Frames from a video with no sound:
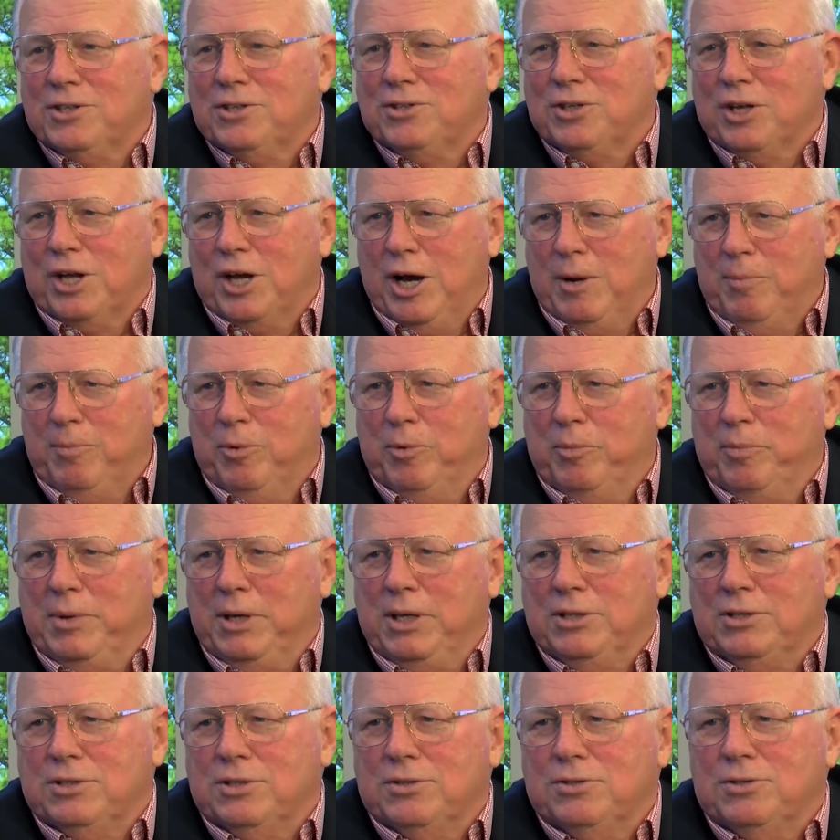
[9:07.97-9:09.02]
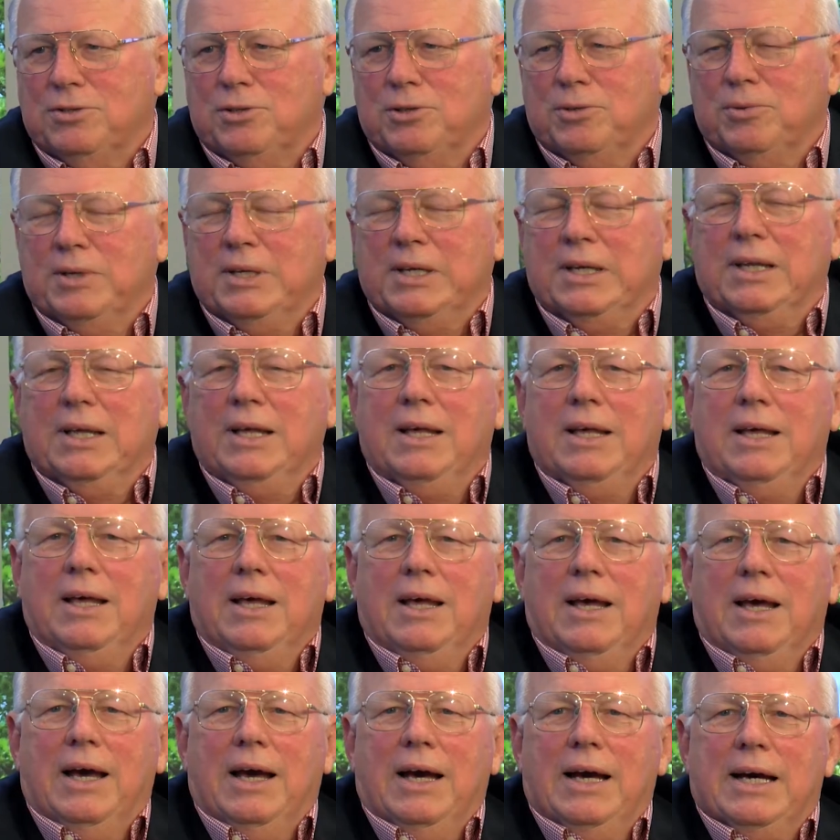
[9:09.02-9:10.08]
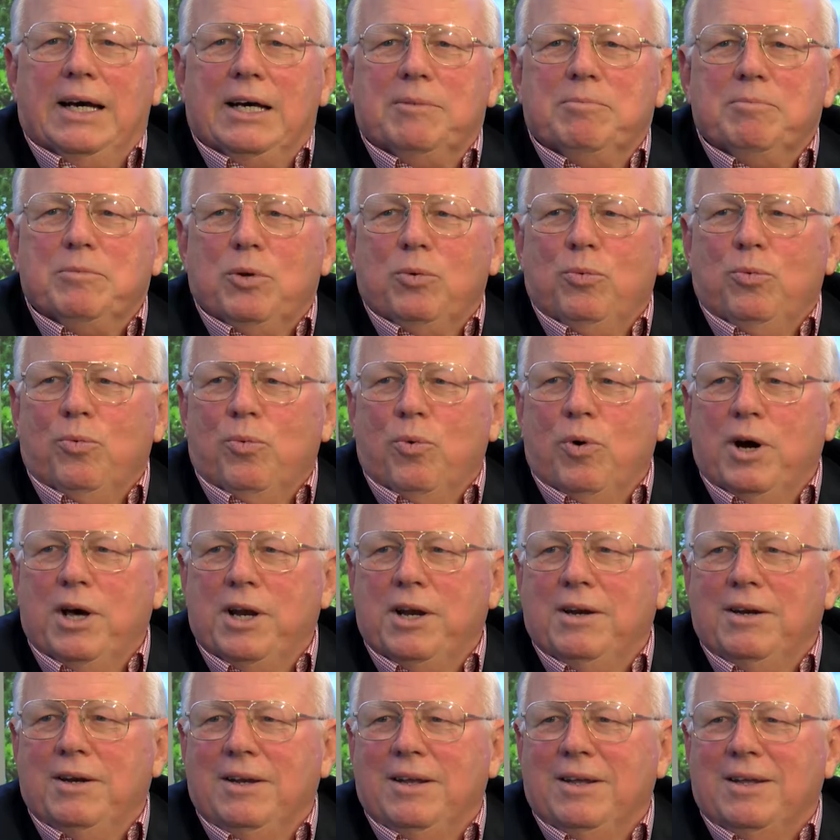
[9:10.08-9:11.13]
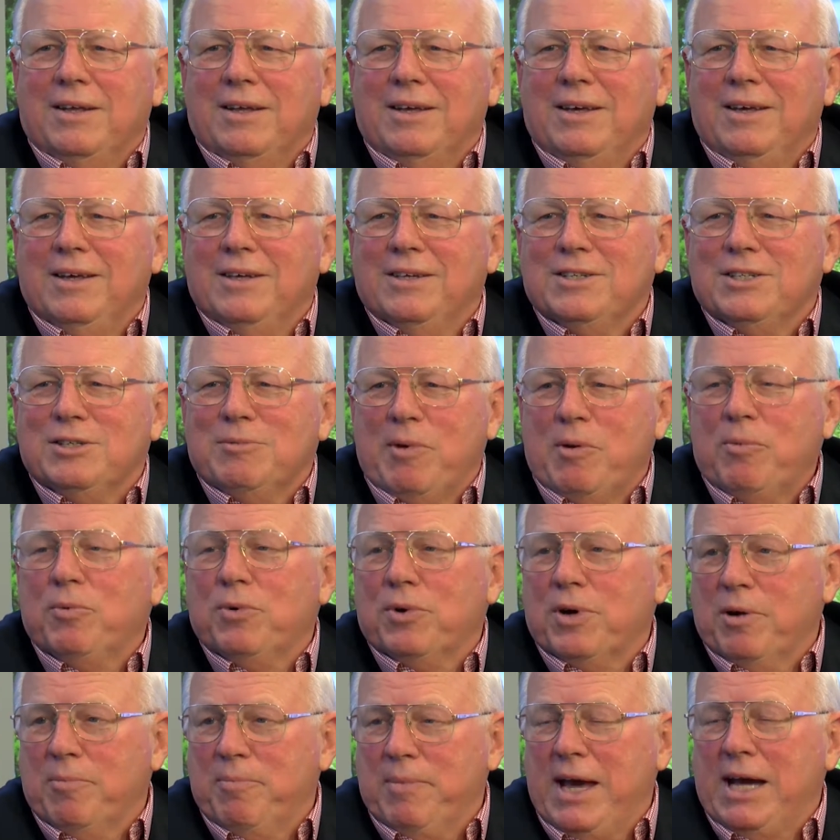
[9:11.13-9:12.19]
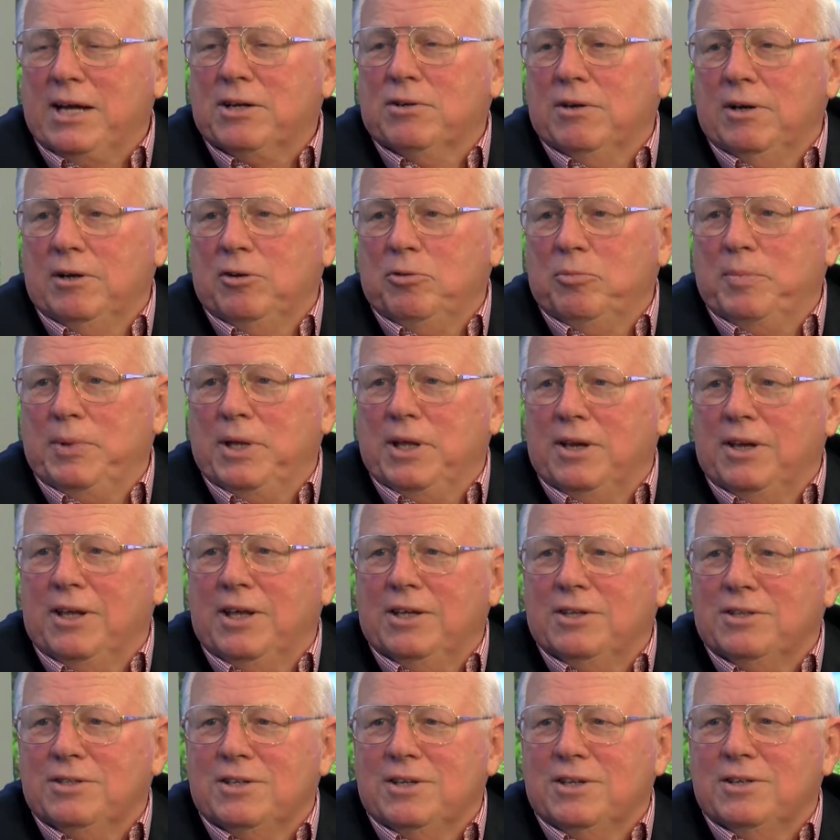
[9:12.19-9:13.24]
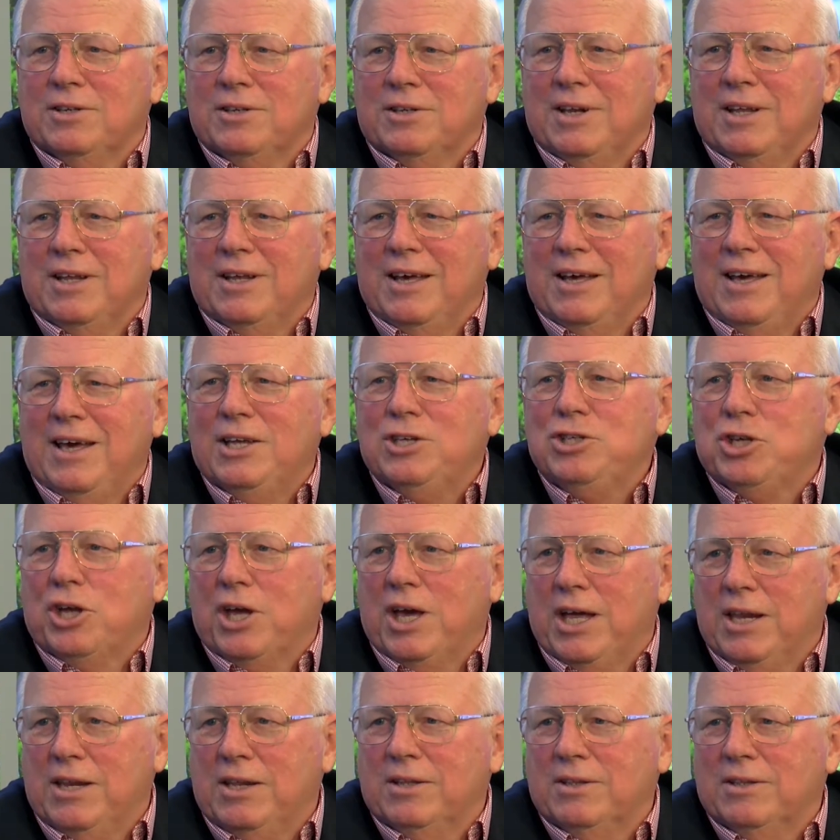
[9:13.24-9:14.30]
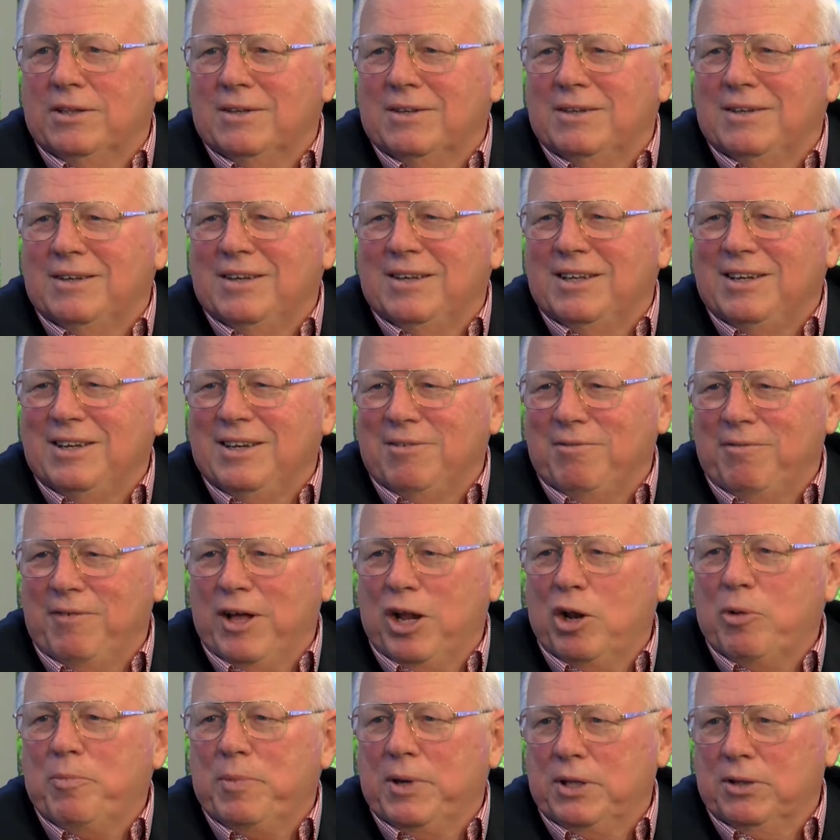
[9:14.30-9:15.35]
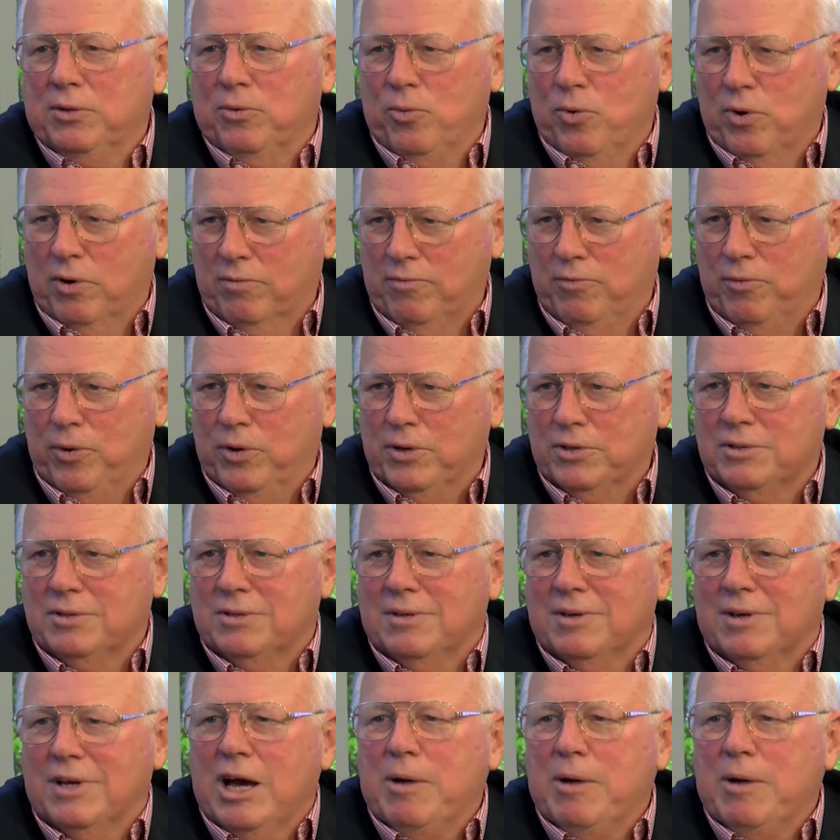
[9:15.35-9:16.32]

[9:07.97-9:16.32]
There's a couple pieces to it. One is, maybe we'll come back to a little bit, is in educating and developing the workforce.